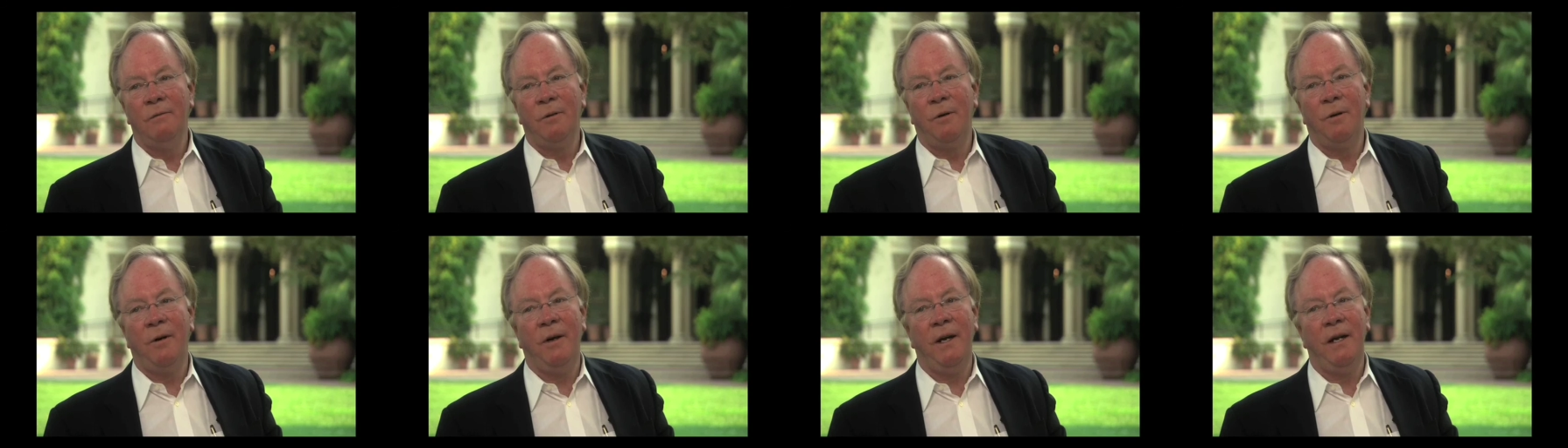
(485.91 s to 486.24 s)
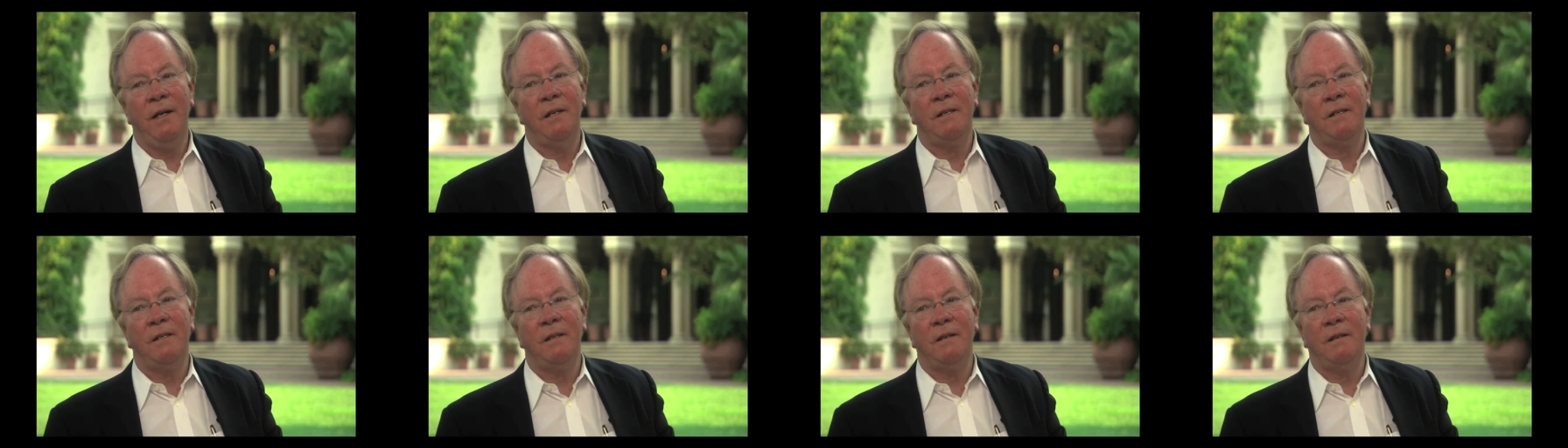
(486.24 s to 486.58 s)

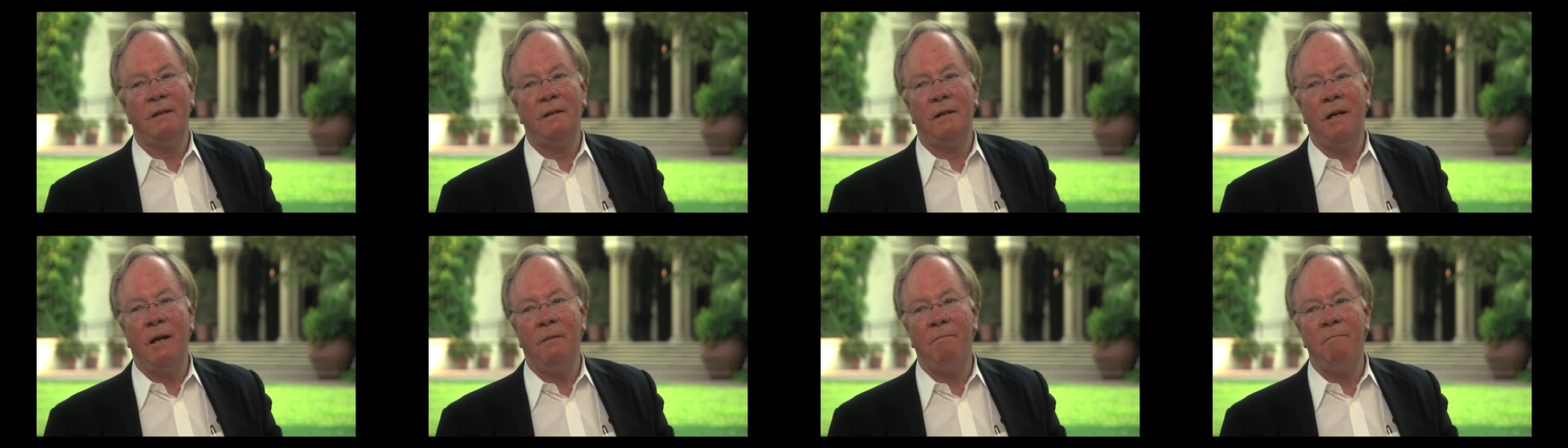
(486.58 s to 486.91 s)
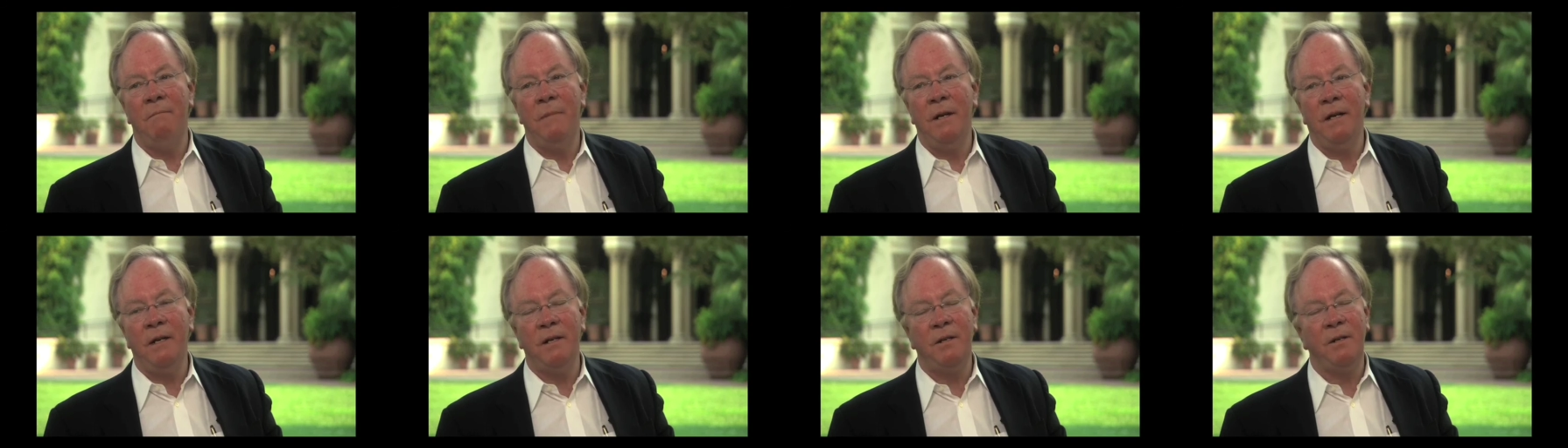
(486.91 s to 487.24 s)
creates a
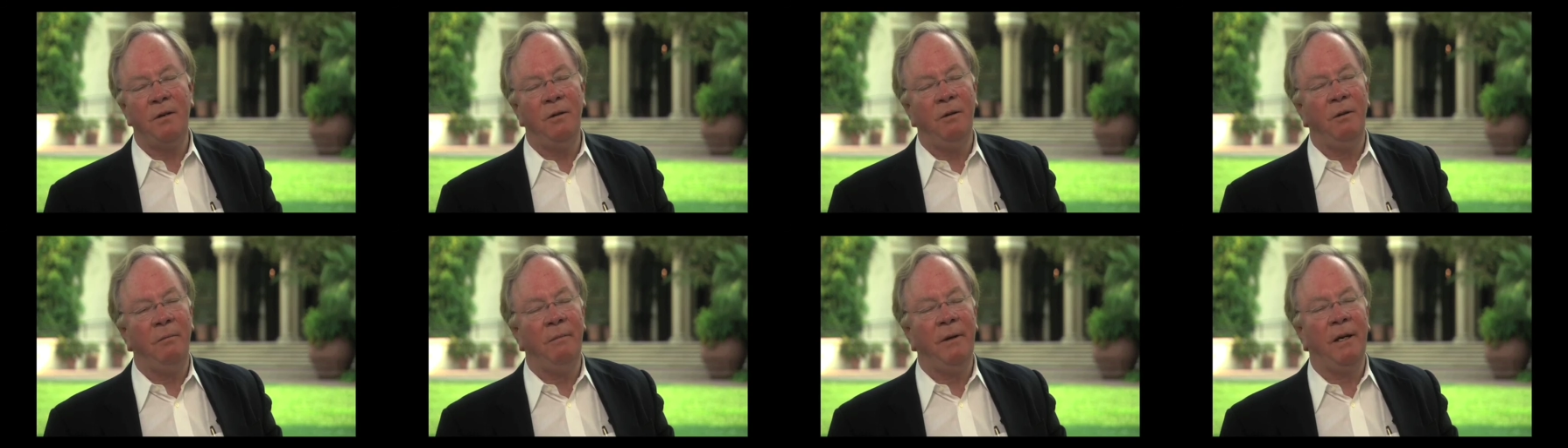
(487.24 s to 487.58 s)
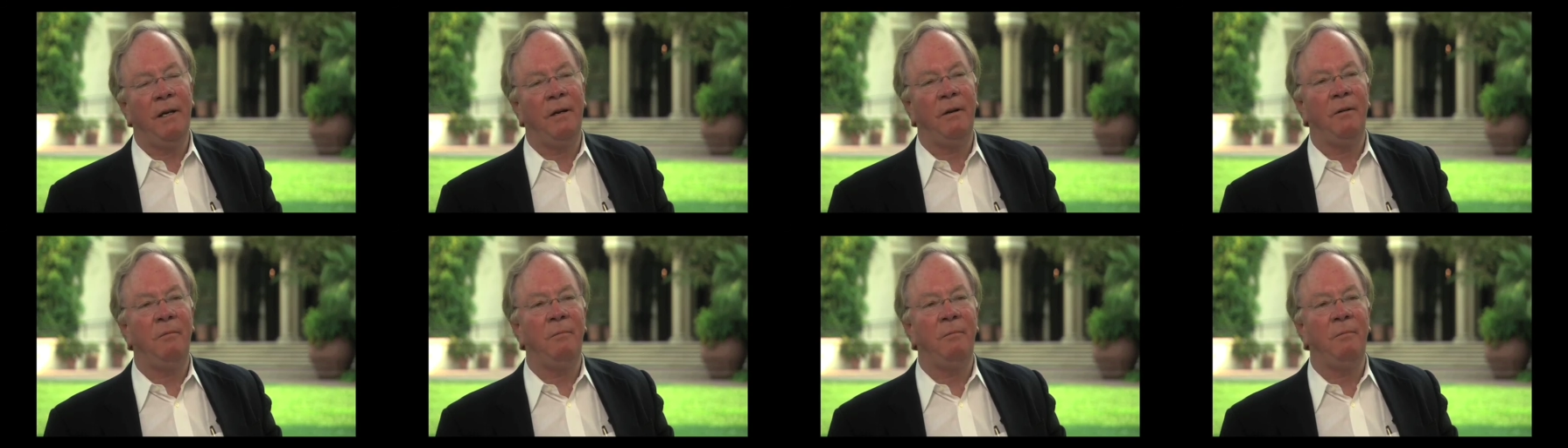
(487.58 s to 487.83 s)
minuscule amount of the